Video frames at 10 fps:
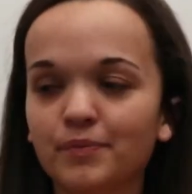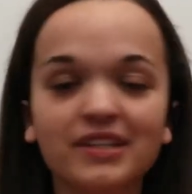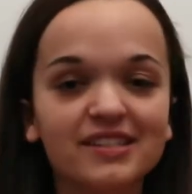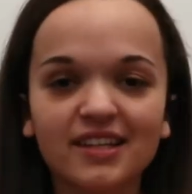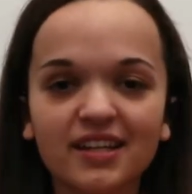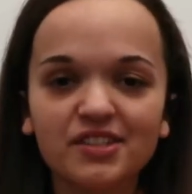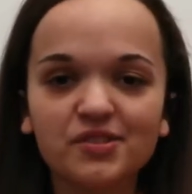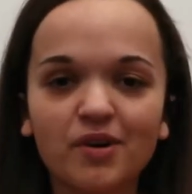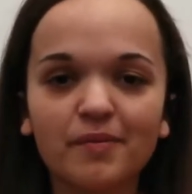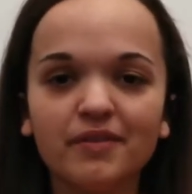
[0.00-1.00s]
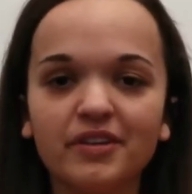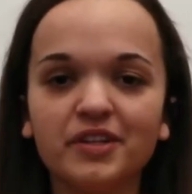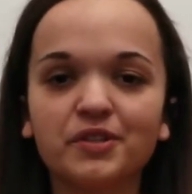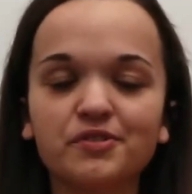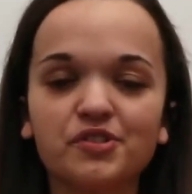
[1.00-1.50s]
But instead I just want my
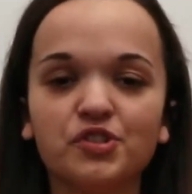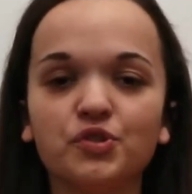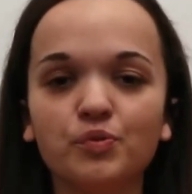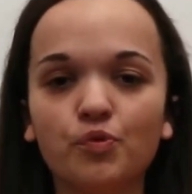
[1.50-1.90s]
videos to